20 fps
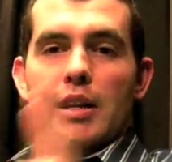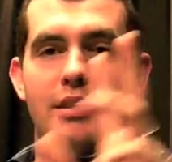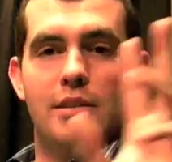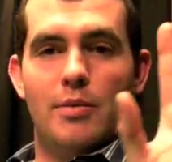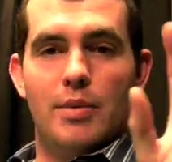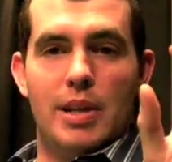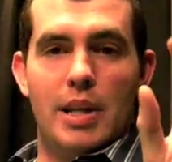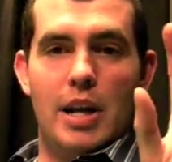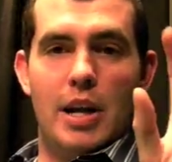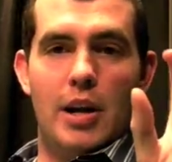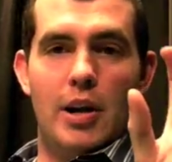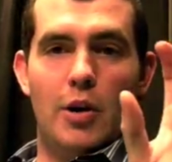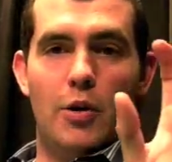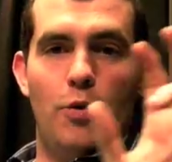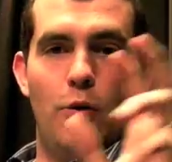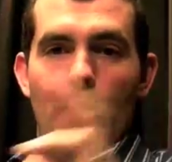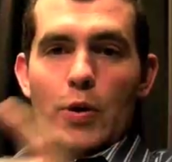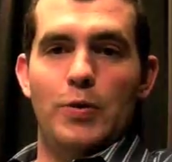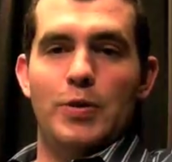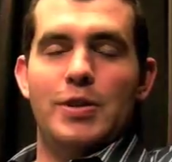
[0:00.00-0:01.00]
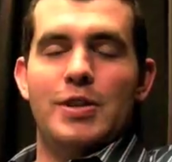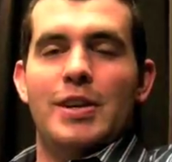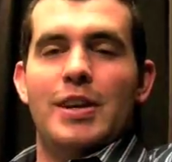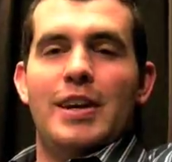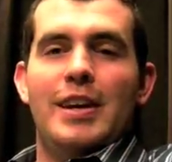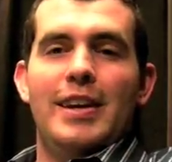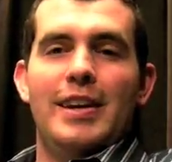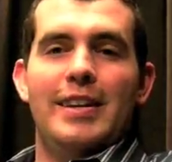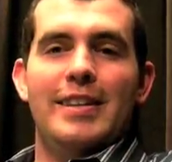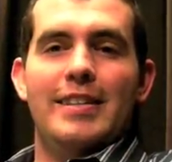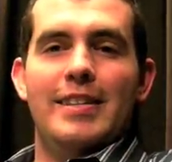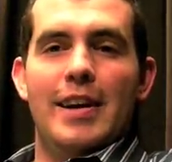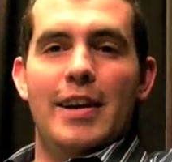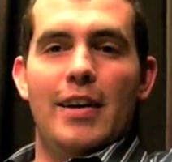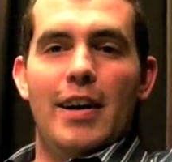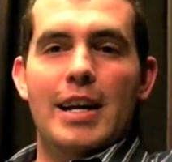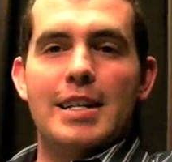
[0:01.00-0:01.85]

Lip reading: Remember the air quotes there.